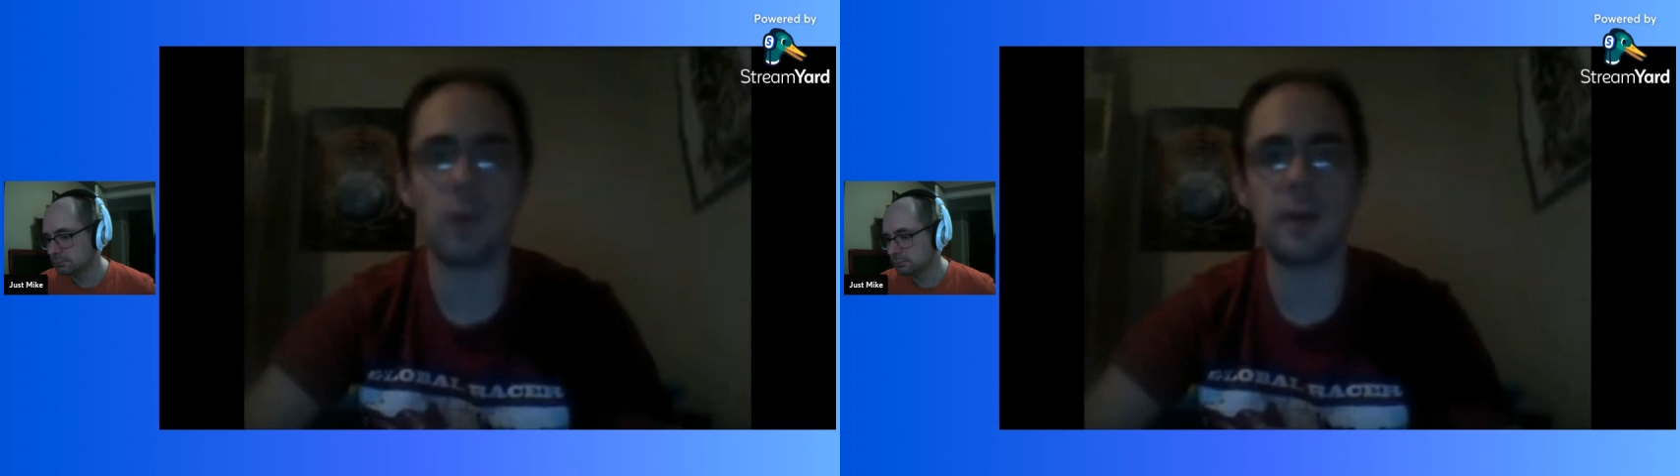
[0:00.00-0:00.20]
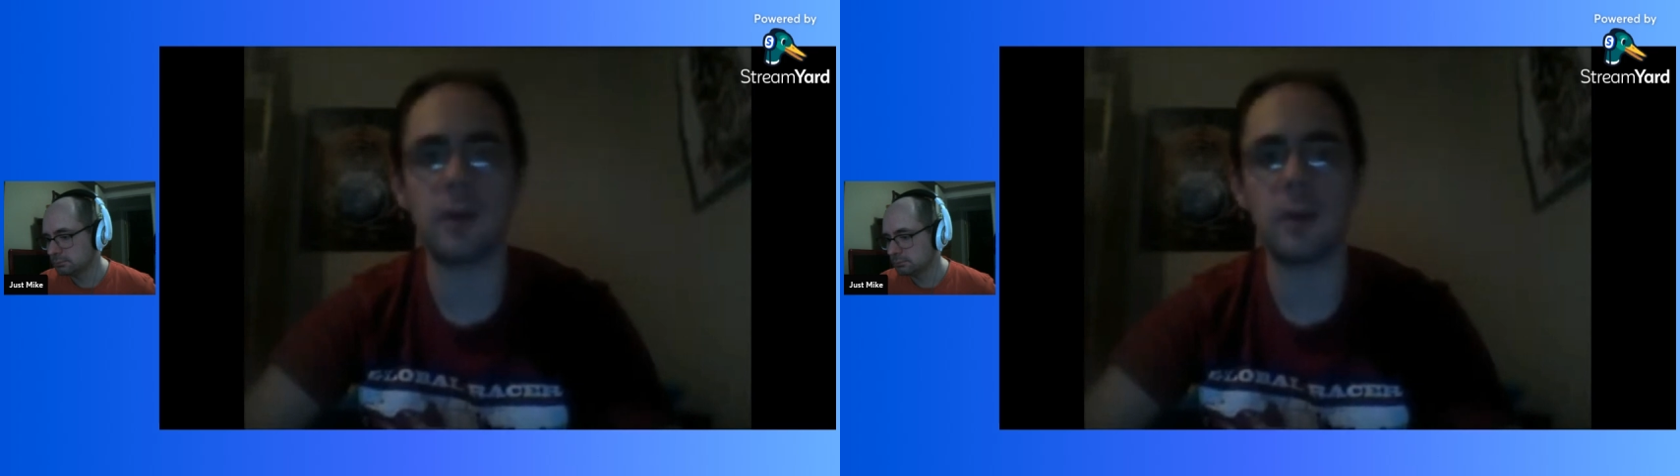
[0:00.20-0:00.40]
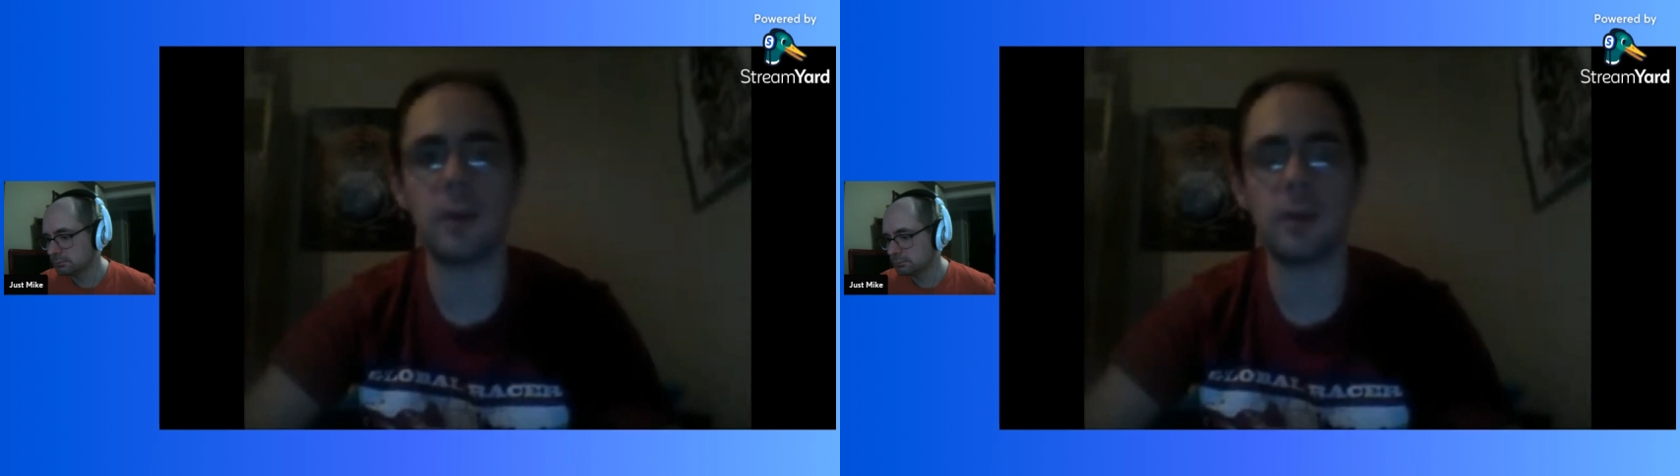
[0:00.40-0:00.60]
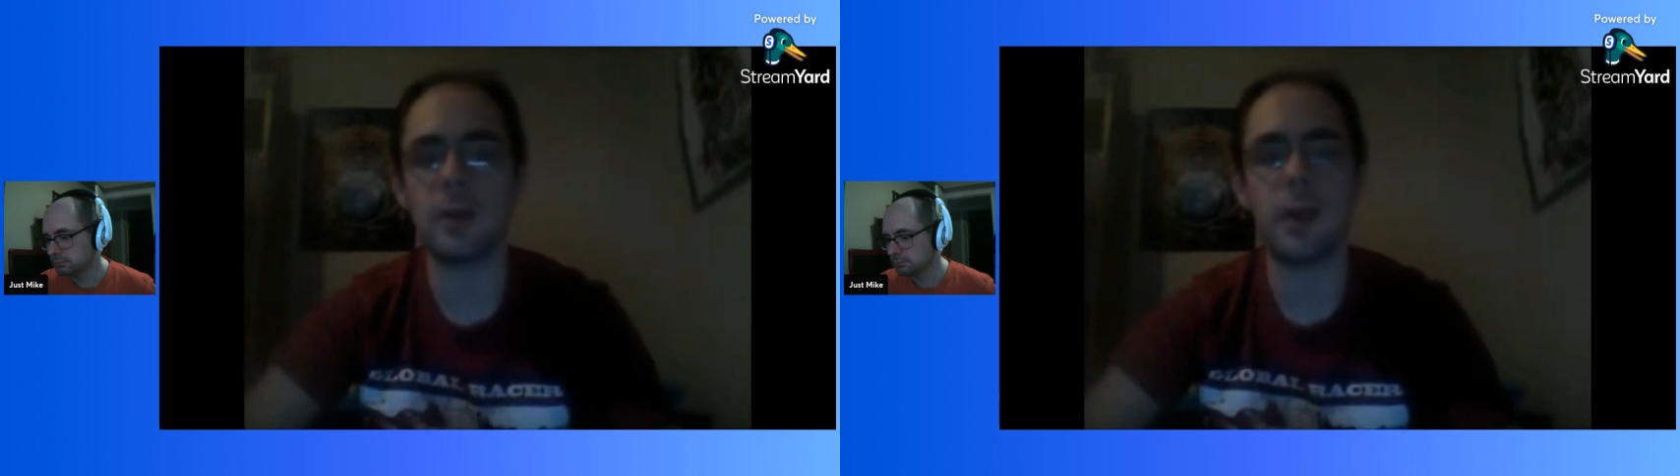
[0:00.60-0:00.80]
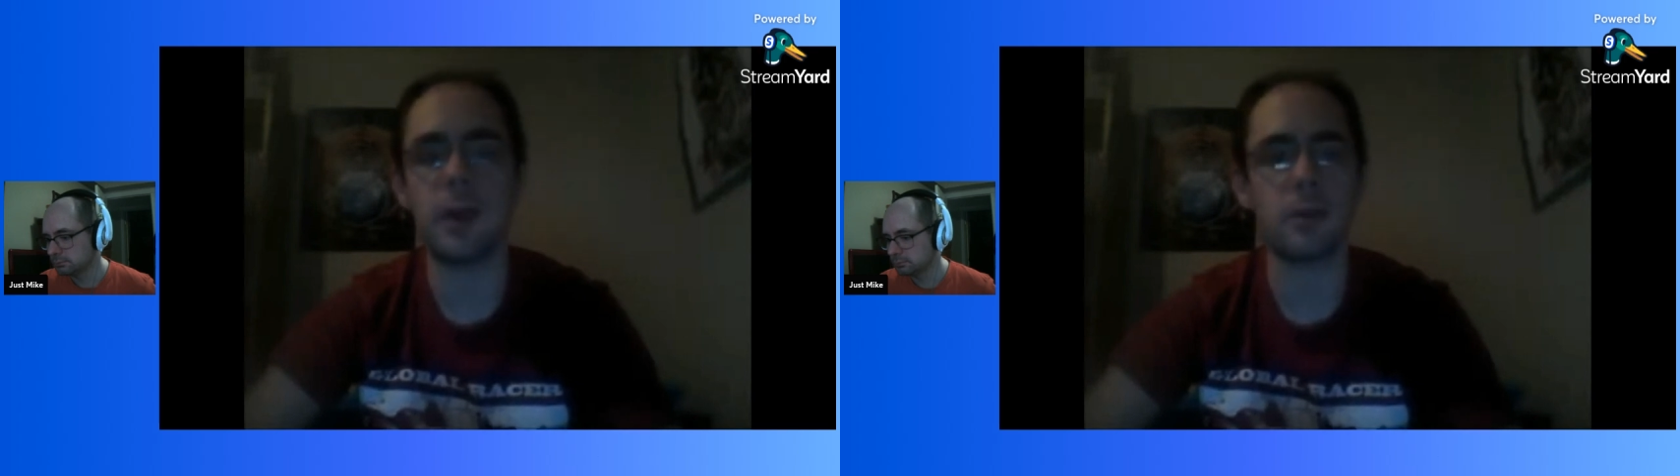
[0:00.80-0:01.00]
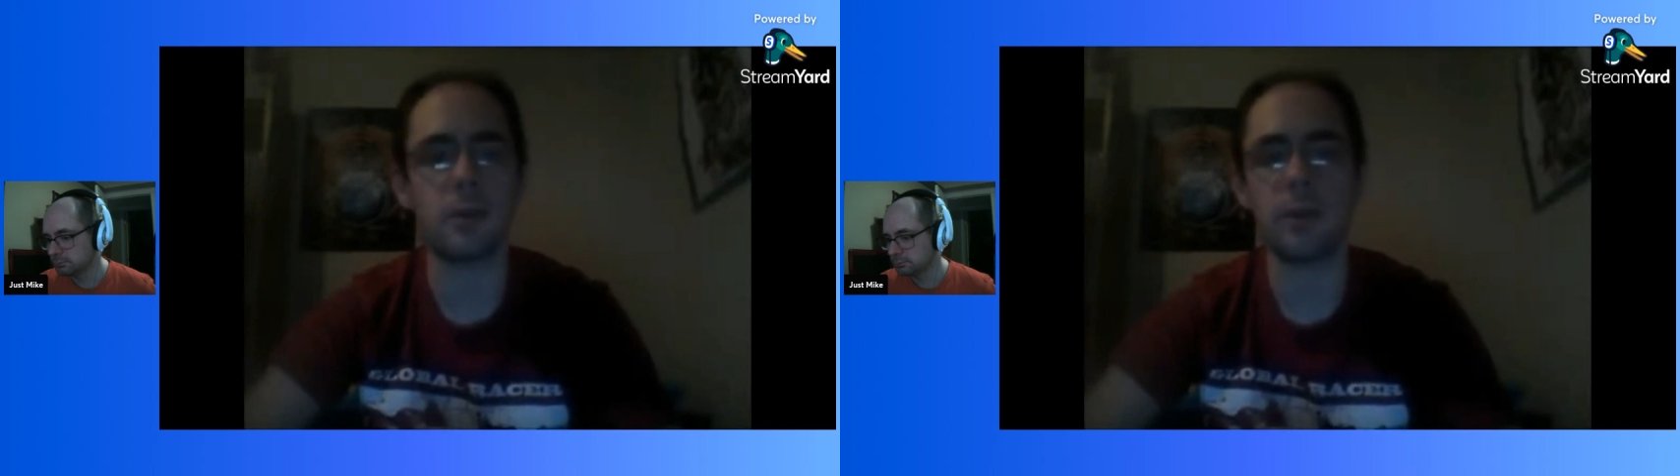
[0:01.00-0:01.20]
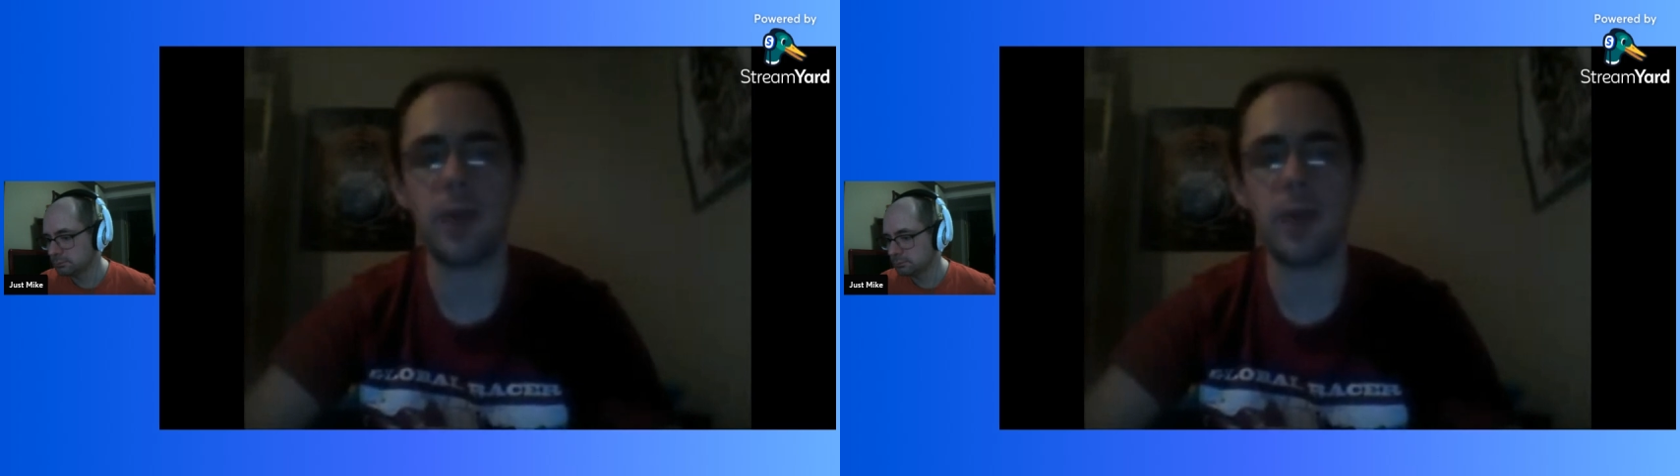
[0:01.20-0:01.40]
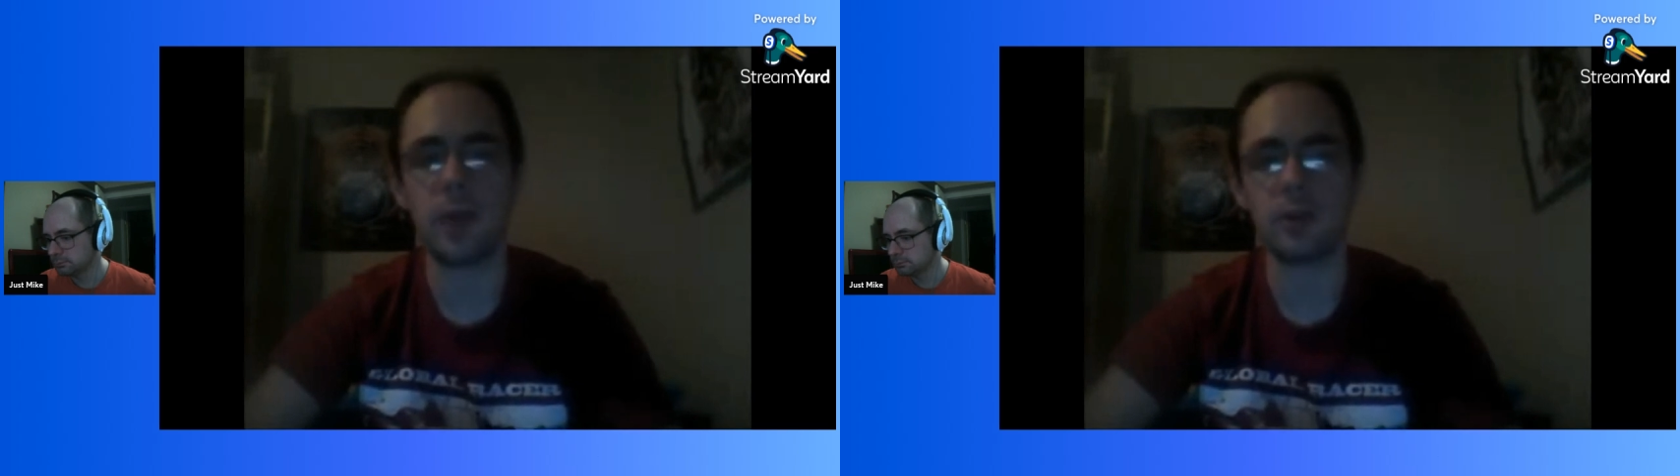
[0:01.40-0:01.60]
wake up and hey, there's
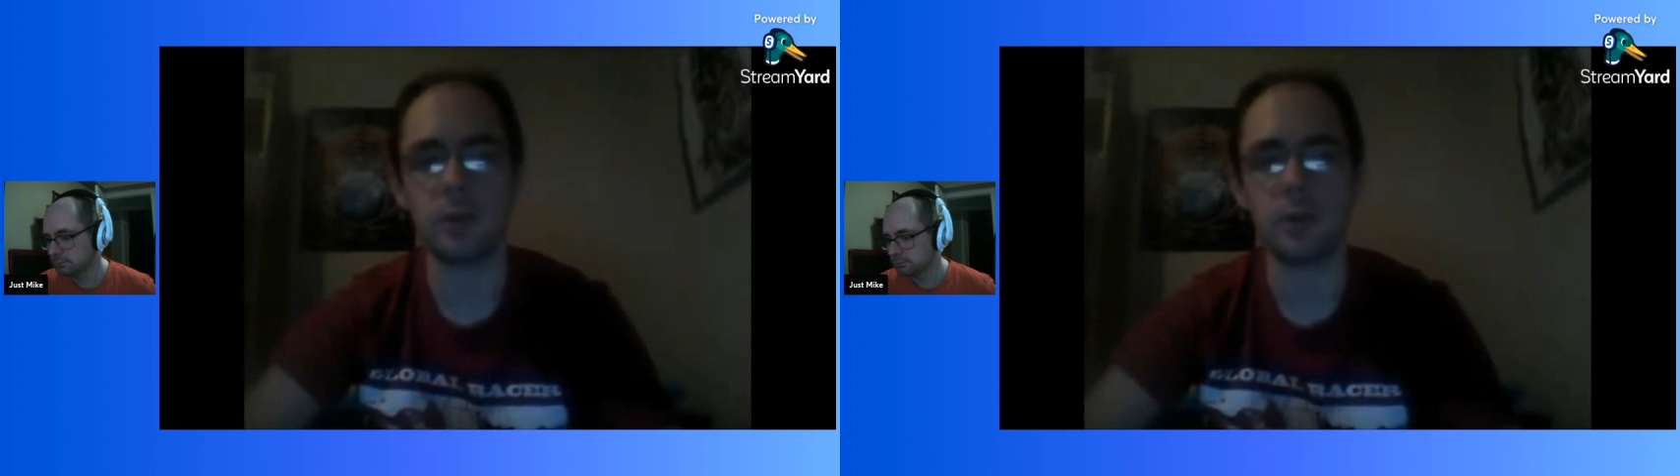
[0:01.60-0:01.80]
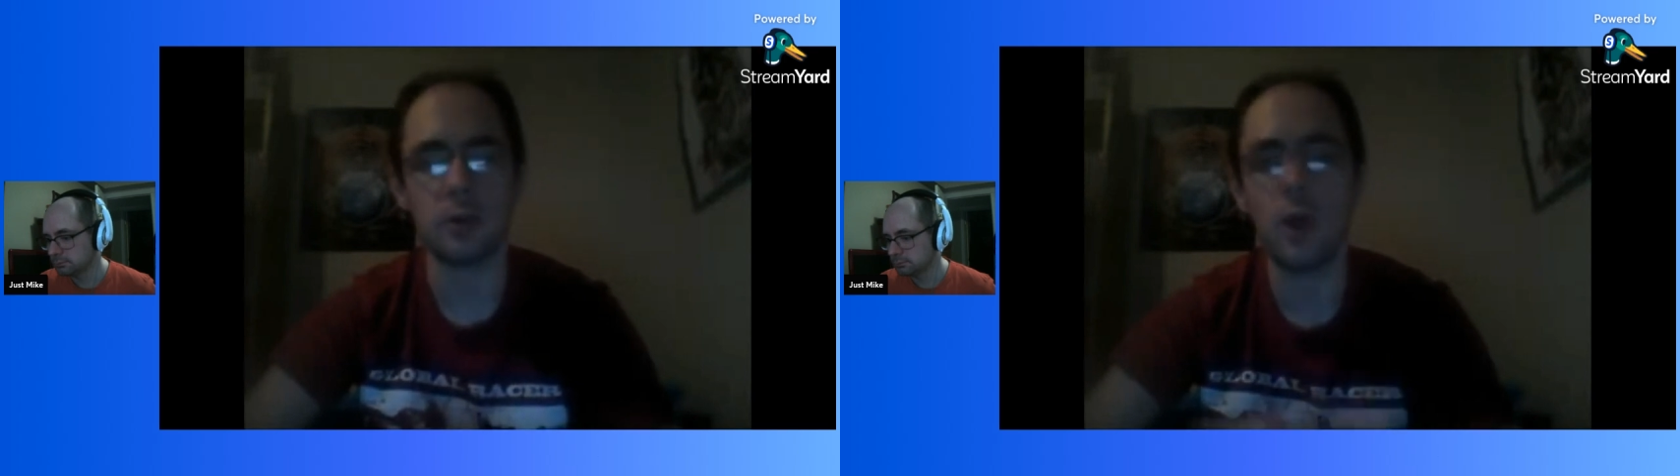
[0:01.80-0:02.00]
the action.